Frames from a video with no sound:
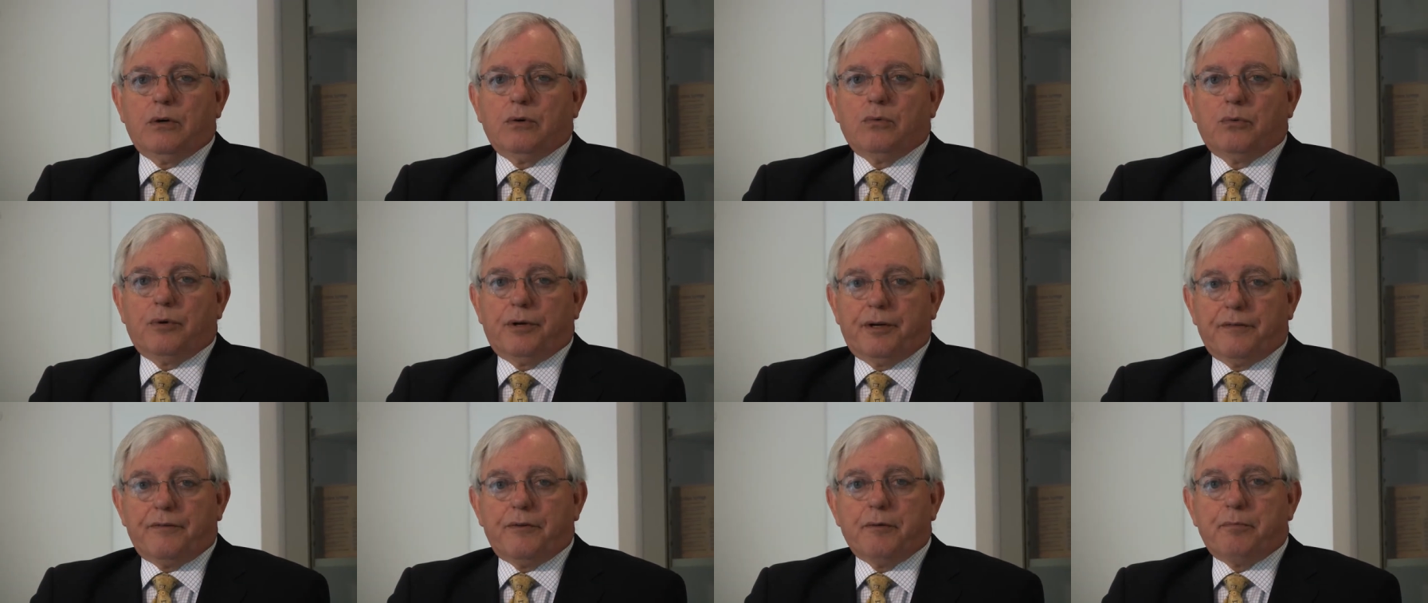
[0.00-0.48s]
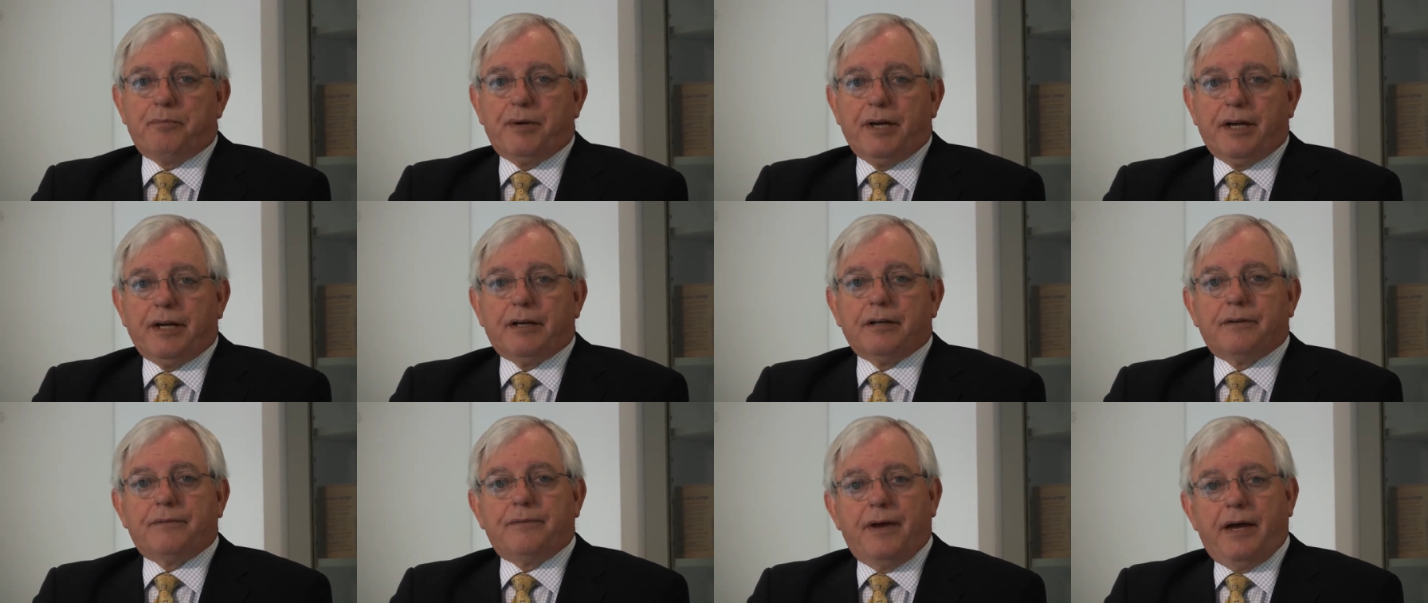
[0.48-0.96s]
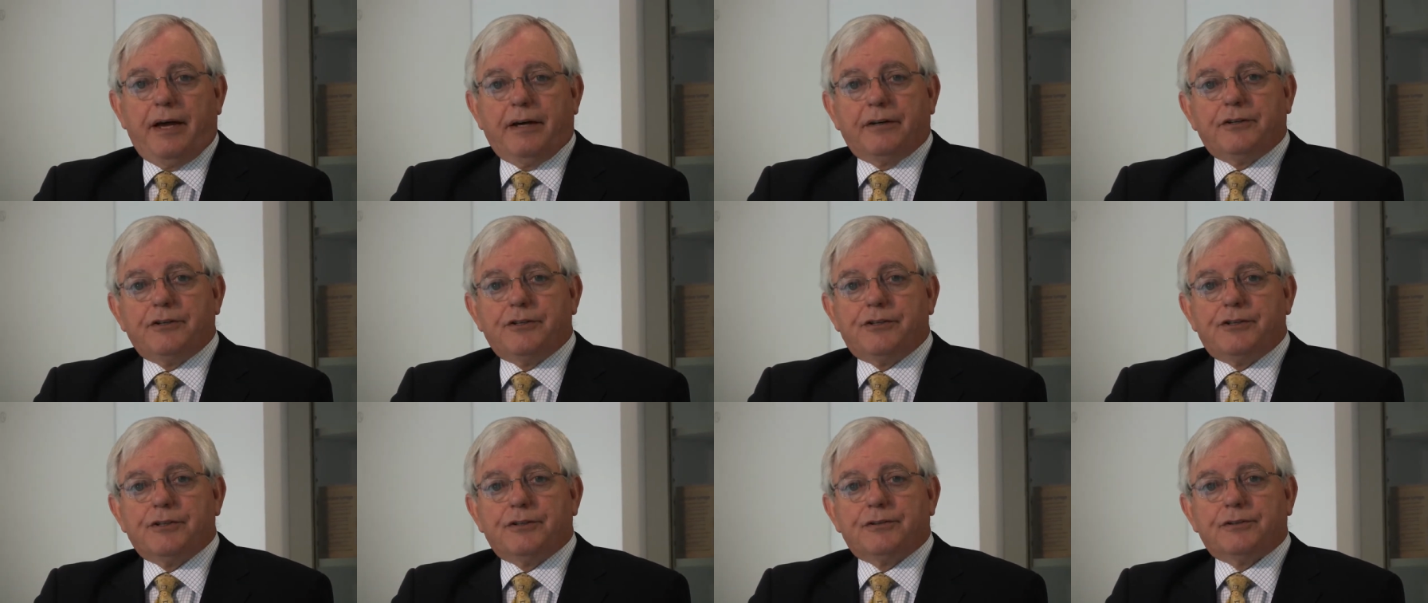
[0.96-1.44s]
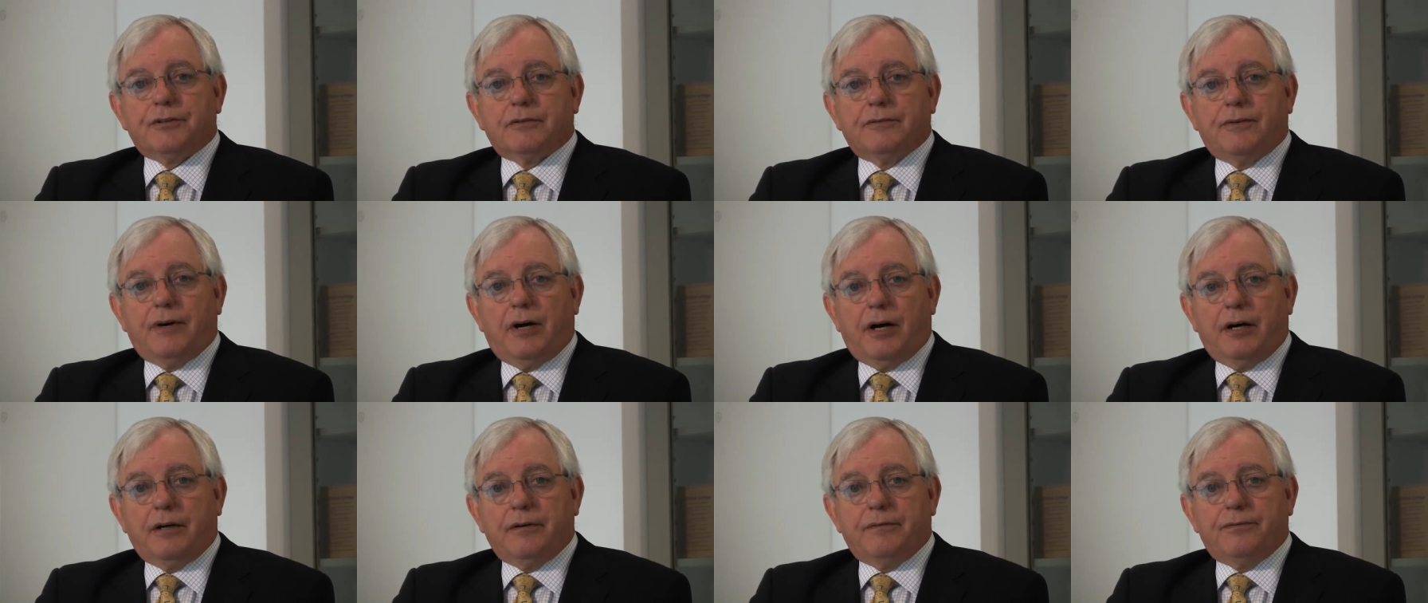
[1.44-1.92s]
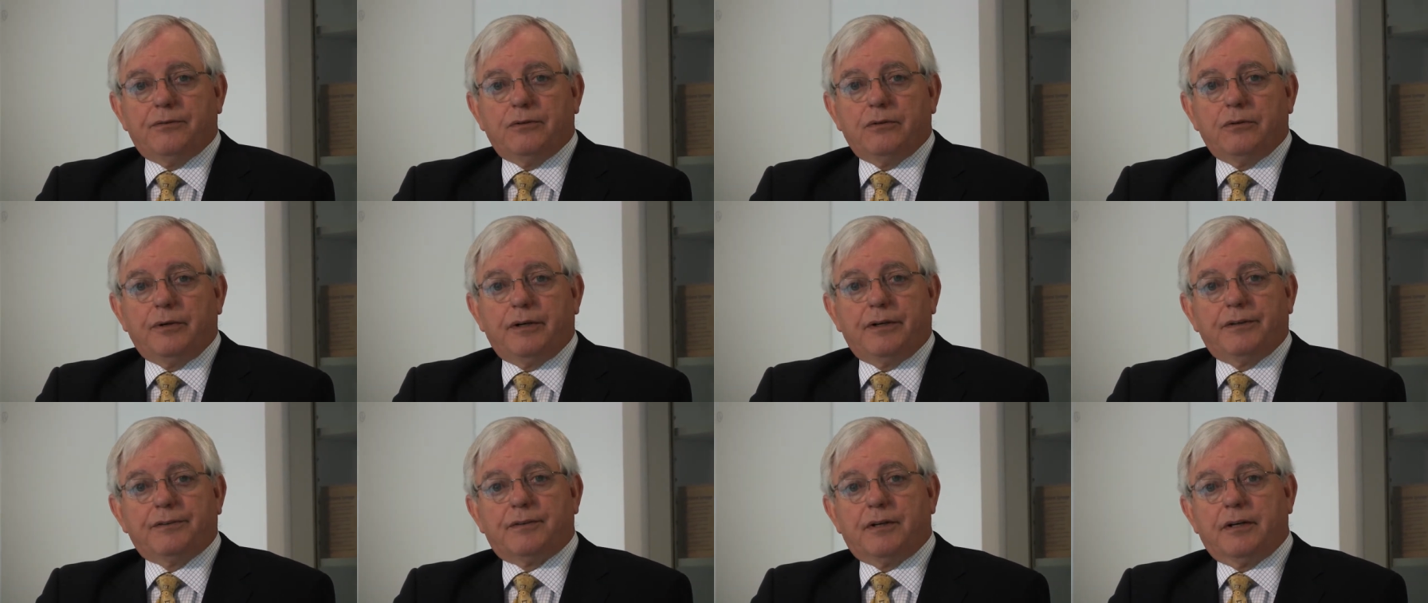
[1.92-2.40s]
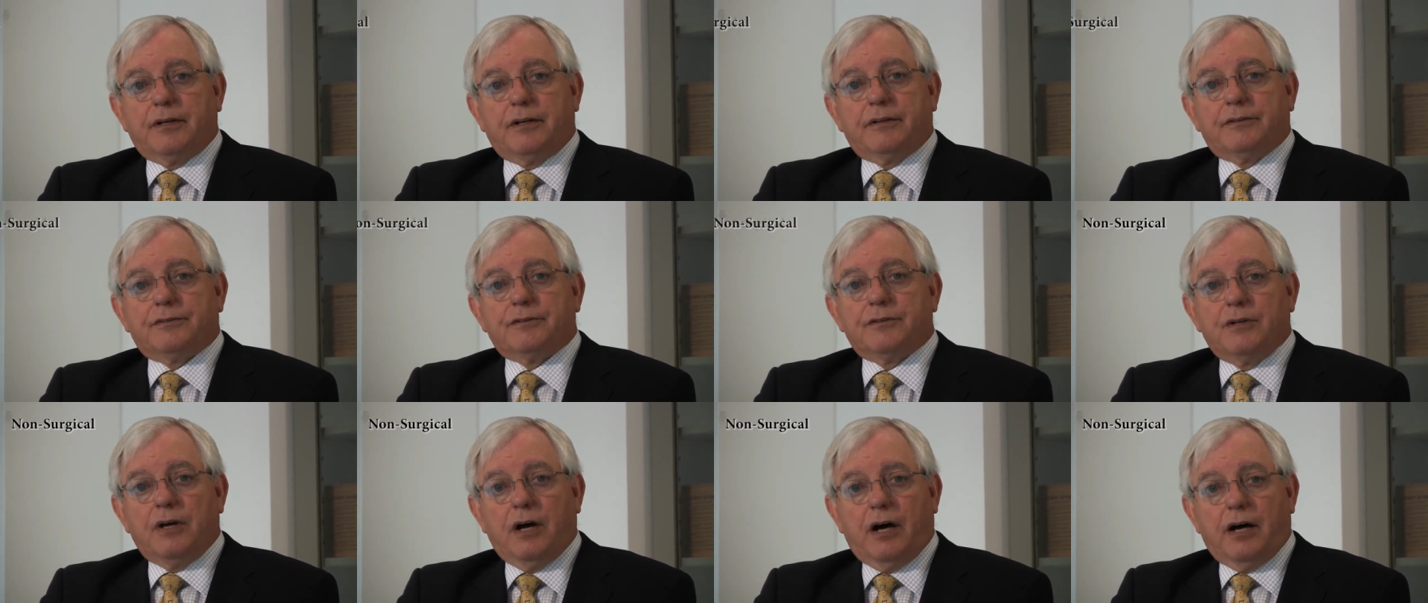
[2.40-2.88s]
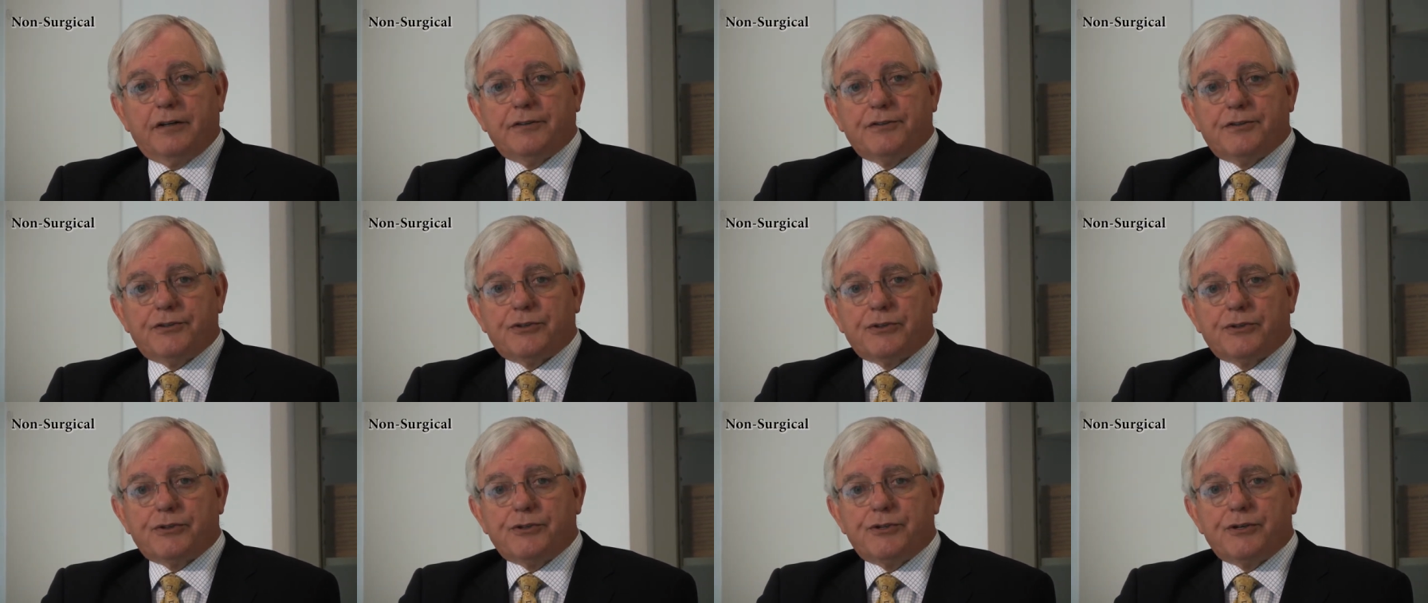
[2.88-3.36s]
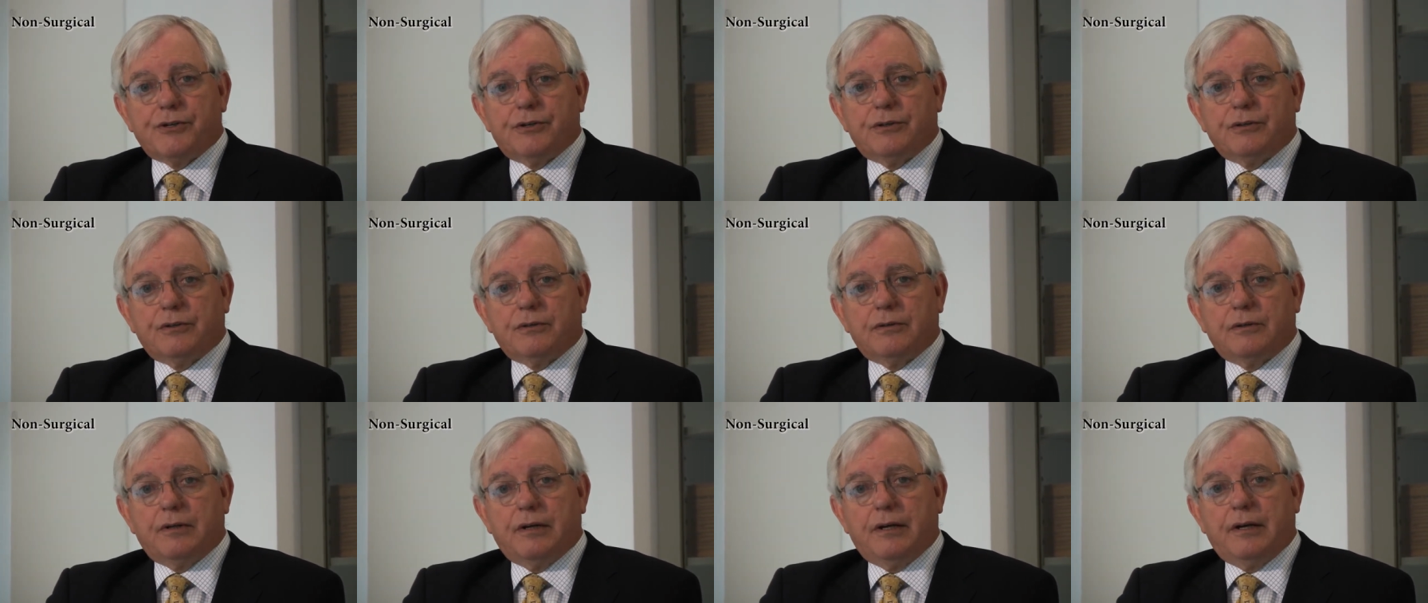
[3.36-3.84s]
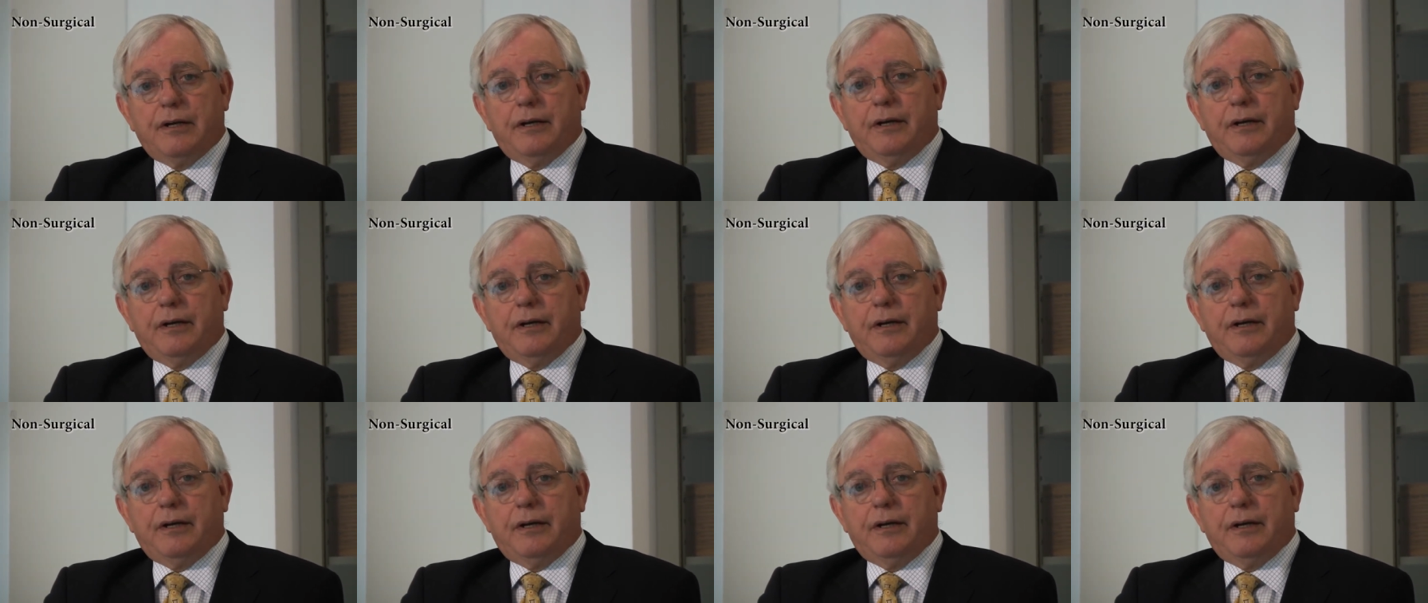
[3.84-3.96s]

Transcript: One of the big advantages of HIFU is that it's non-surgical,